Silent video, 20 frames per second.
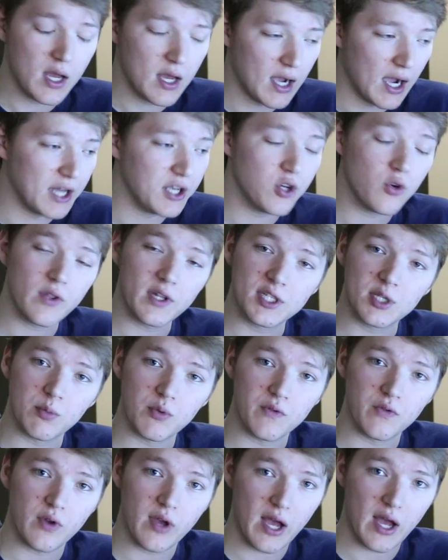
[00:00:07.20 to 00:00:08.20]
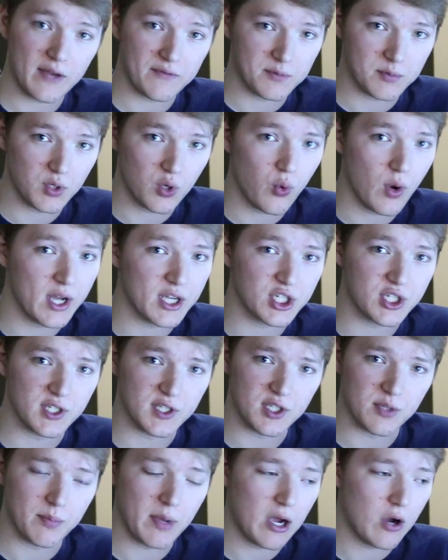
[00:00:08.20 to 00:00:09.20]
I know that some of you have some questions
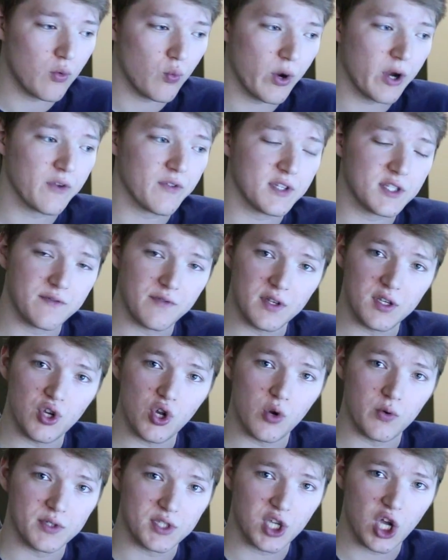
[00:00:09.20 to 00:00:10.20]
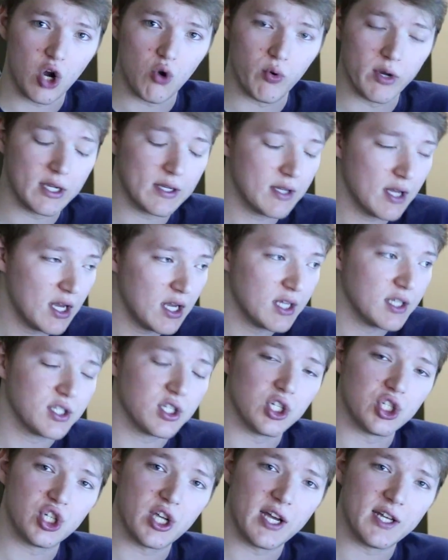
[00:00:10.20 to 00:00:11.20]
about where this video is going,
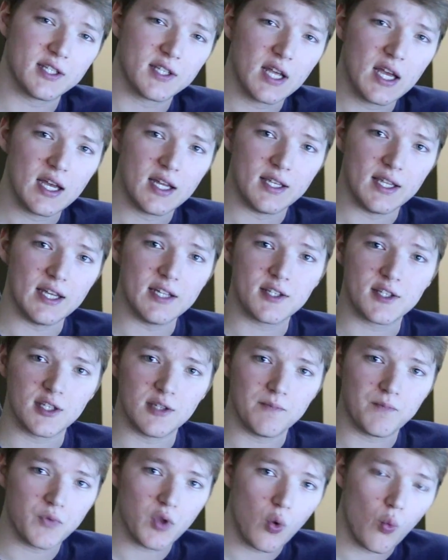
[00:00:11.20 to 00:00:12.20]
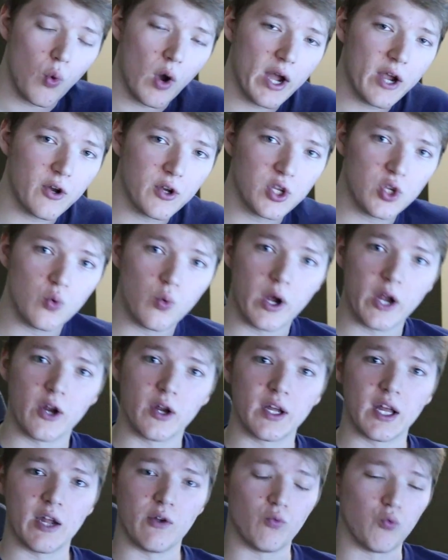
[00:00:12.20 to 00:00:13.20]
such as, Nateson, why are you wearing
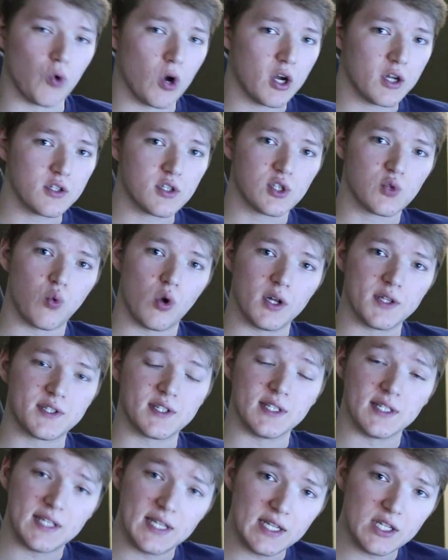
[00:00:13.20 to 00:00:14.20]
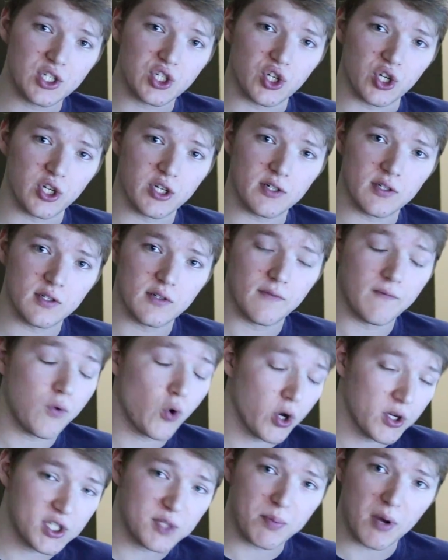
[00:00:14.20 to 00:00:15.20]
a Ron Swanson t-shirt for
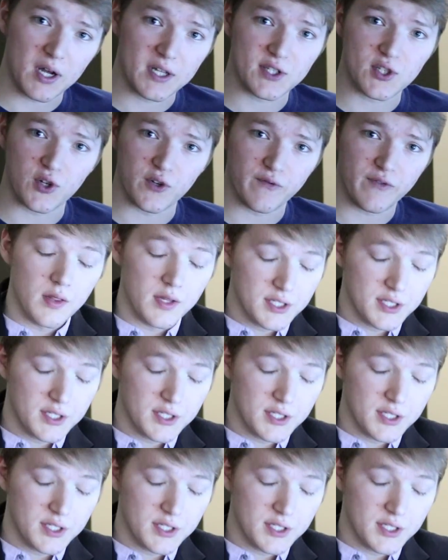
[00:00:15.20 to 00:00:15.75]
a sponsored video?